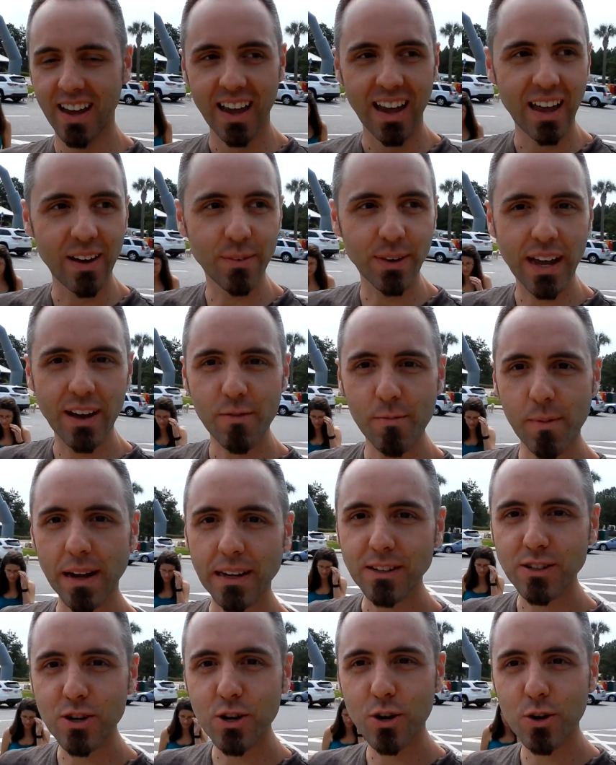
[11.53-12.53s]
and we have
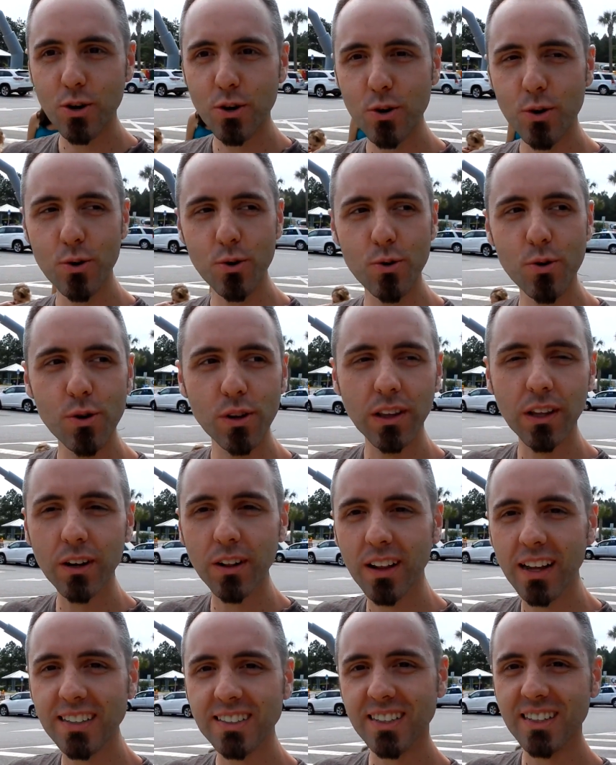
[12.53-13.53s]
about a little
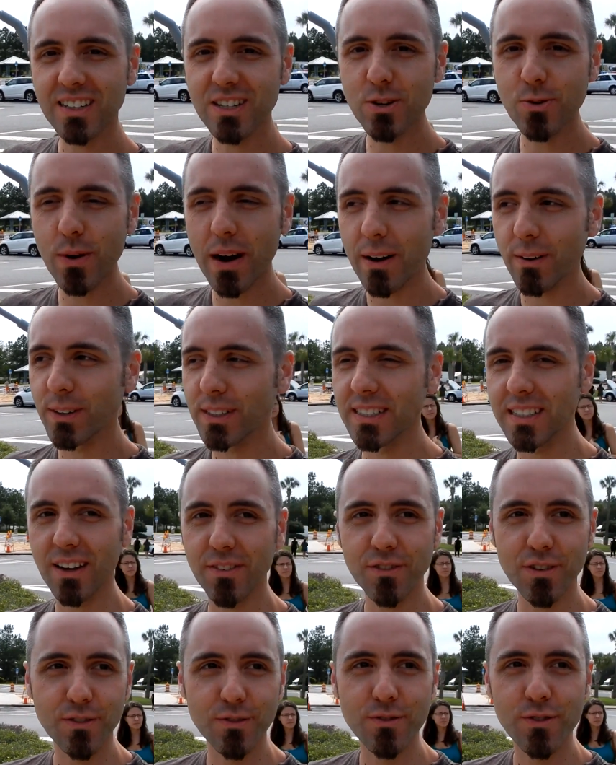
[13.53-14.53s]
less than two hours
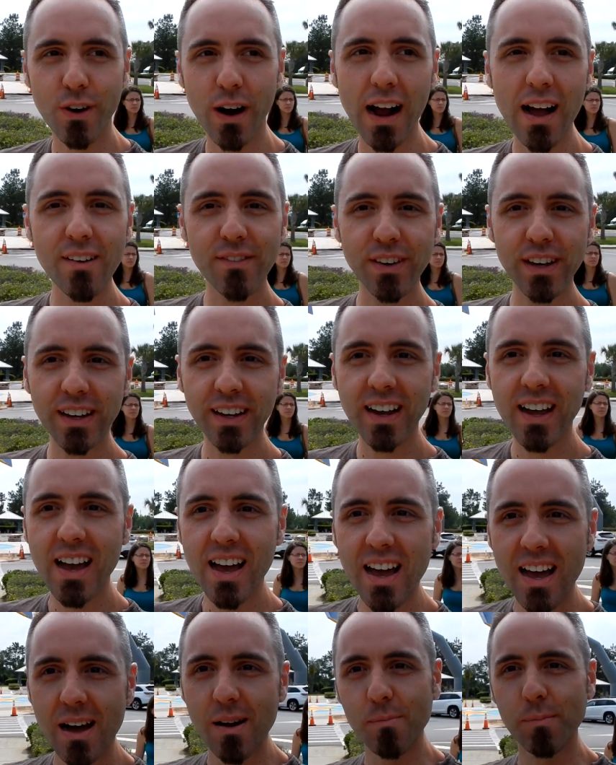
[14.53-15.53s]
left of driving,
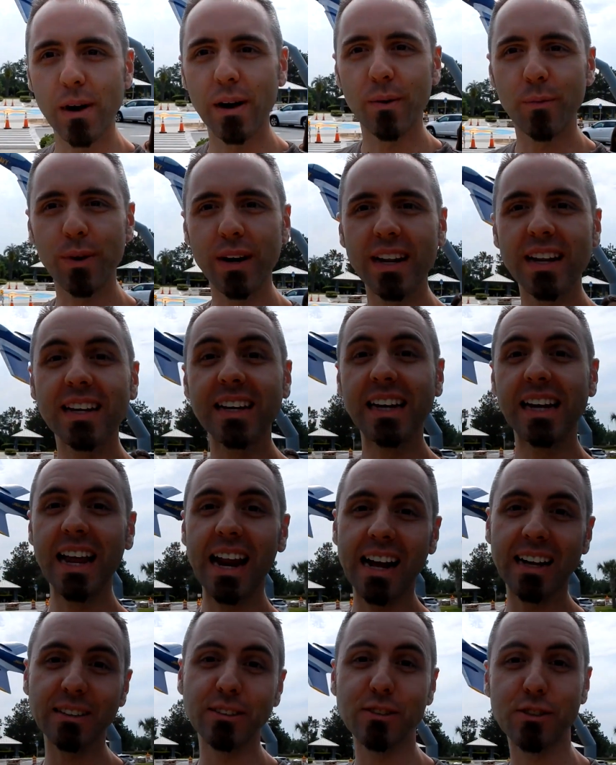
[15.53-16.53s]
but we need to get
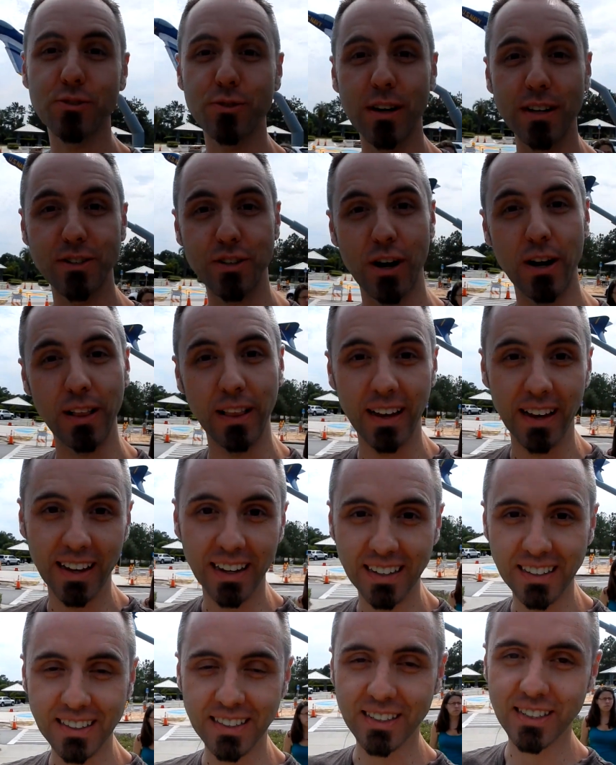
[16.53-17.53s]
out and stretch our
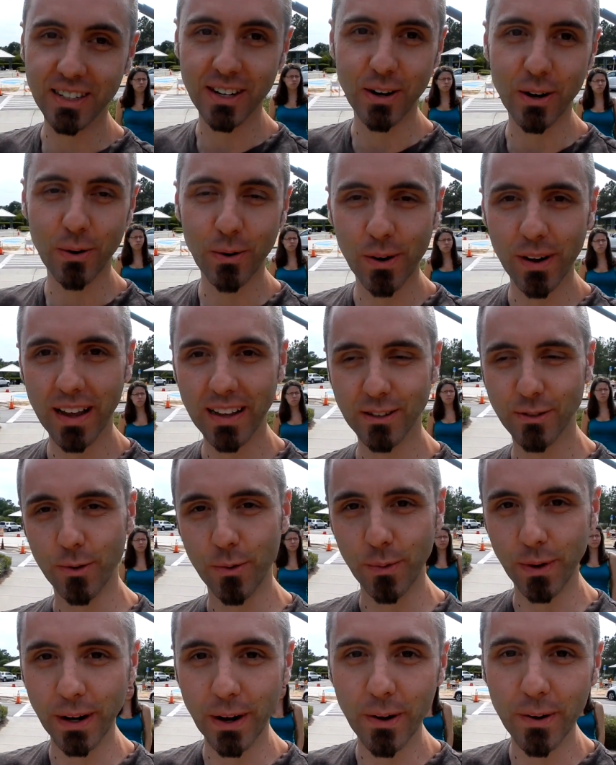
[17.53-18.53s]
legs, so that's what
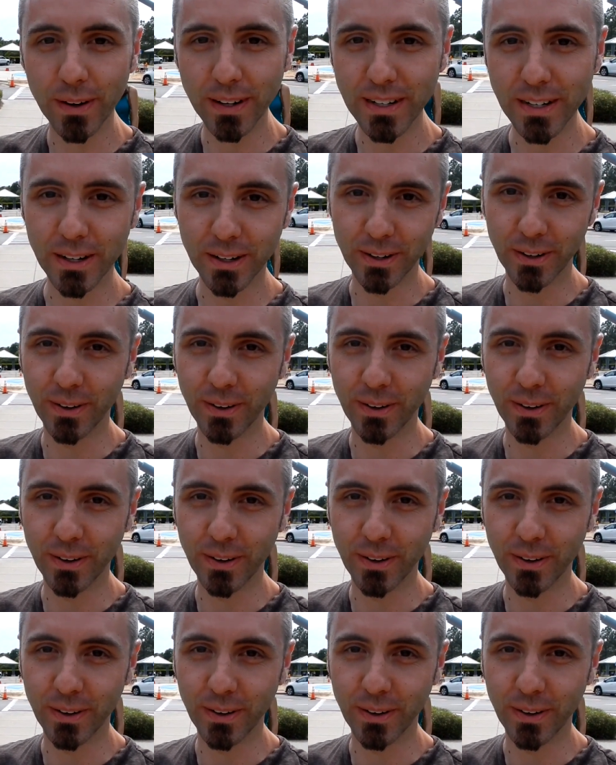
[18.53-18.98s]
we're going to